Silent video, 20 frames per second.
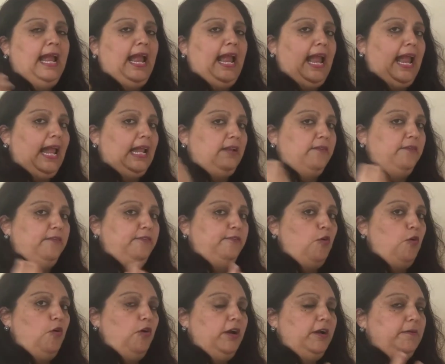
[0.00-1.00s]
and
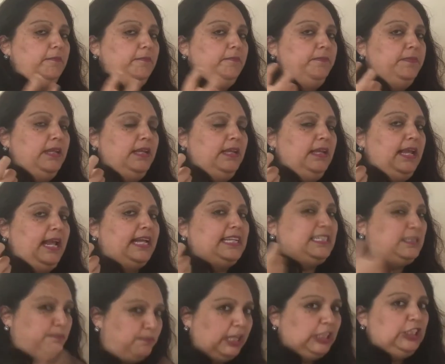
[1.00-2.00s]
form
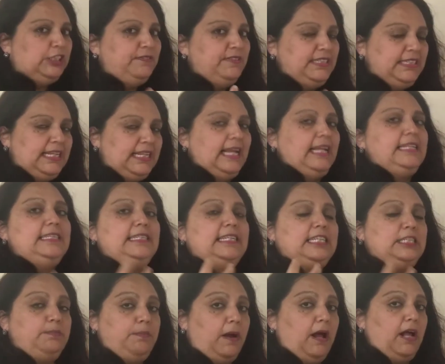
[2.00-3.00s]
as much of a sentence
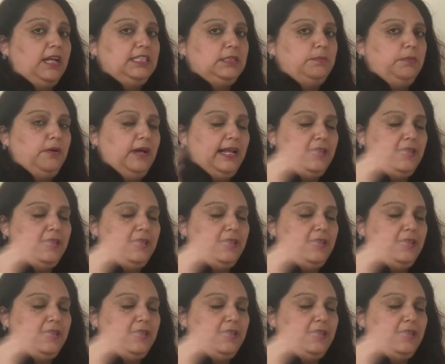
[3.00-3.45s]
as possible.